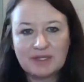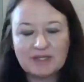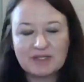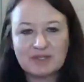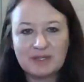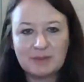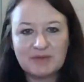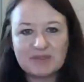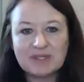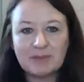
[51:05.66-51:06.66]
stream of
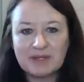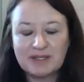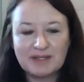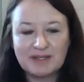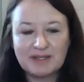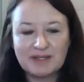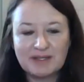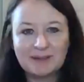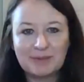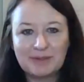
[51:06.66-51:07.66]
something
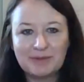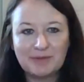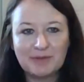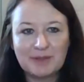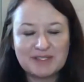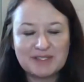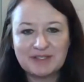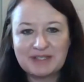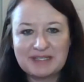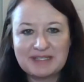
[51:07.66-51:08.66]
dumping foreign material
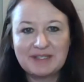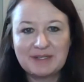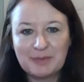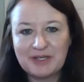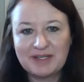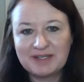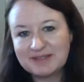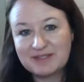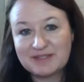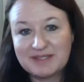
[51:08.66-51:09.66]
into your products,
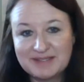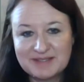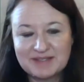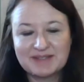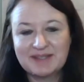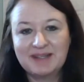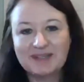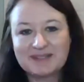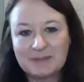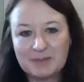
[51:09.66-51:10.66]
it's just not
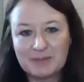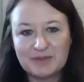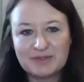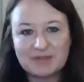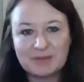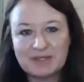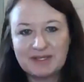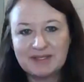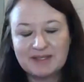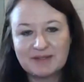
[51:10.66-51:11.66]
acceptable. So
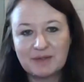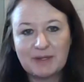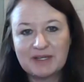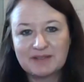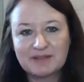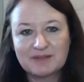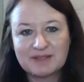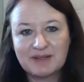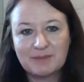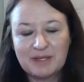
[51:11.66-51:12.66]
it does go back to those
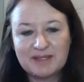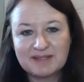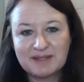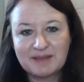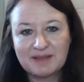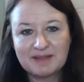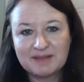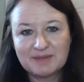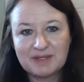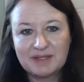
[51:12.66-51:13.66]
kind of basic
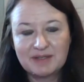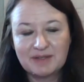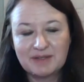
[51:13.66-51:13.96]
things, right?